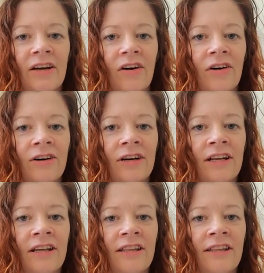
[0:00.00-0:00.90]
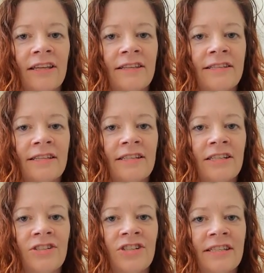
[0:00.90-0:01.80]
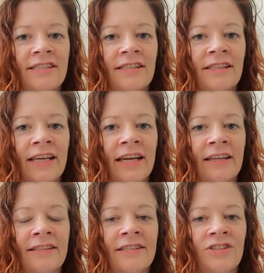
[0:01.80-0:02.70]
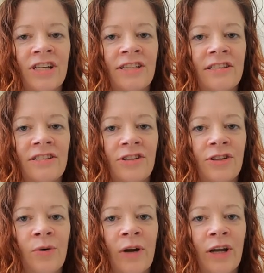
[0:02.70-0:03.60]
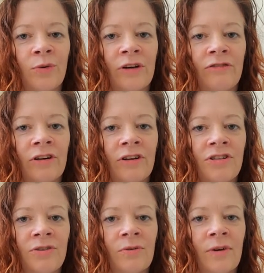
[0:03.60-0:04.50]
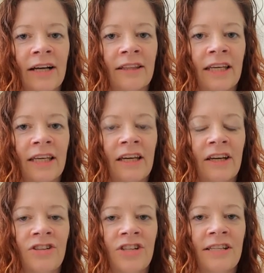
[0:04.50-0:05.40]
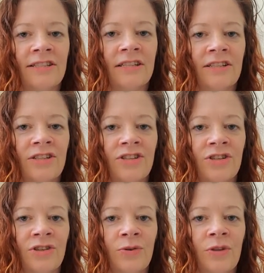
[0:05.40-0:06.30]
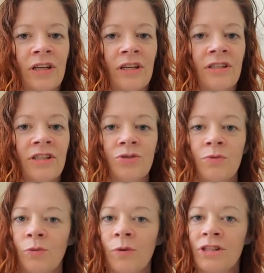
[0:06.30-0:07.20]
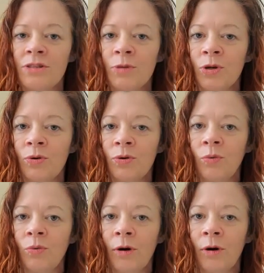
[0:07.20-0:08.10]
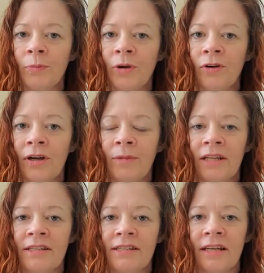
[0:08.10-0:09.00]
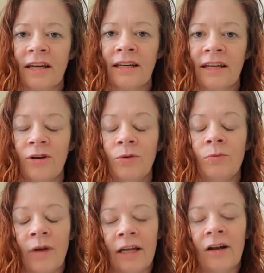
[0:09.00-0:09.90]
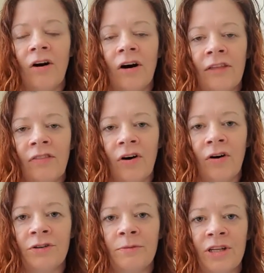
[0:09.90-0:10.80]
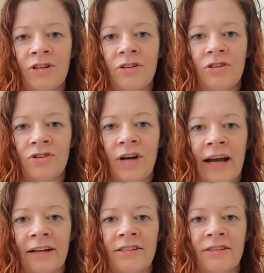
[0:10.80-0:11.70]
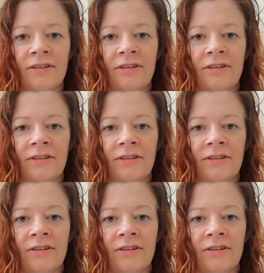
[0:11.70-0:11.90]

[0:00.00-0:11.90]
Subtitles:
on these Indigenous lands adjacent to the Grand River, directly adjacent to the Dish with One Spoon Wampum Agreement, and here right on the Haldimand Tract,